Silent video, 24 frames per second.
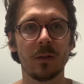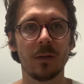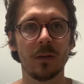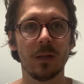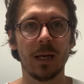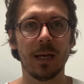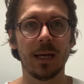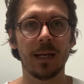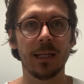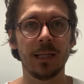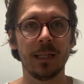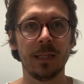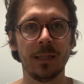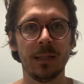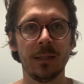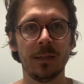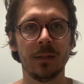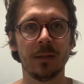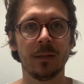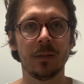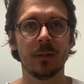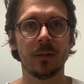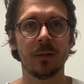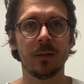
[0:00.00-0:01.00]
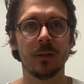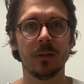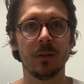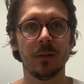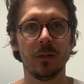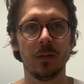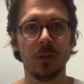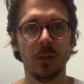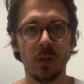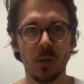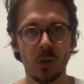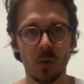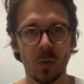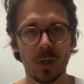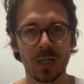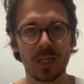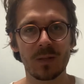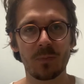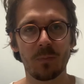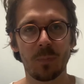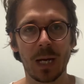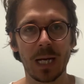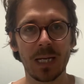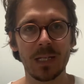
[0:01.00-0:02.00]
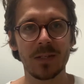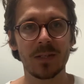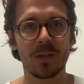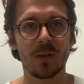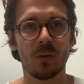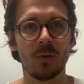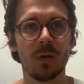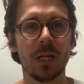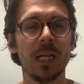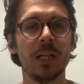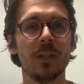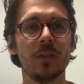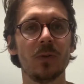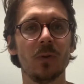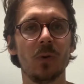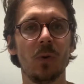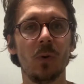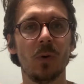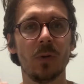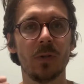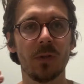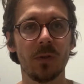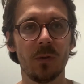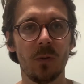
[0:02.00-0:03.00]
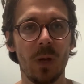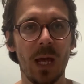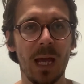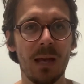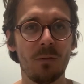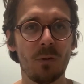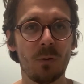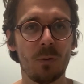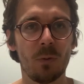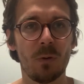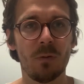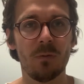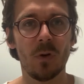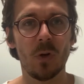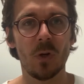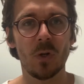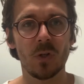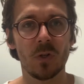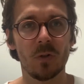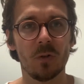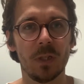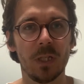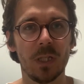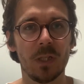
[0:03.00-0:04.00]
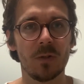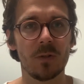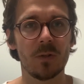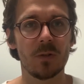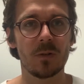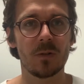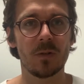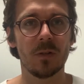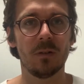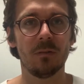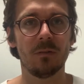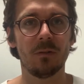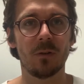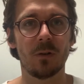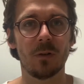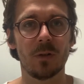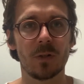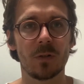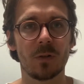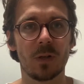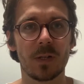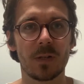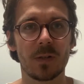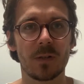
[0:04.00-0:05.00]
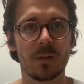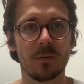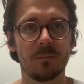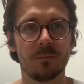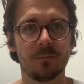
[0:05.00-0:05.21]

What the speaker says: a US-based grantor to have a reversionary interest in a foreign trust.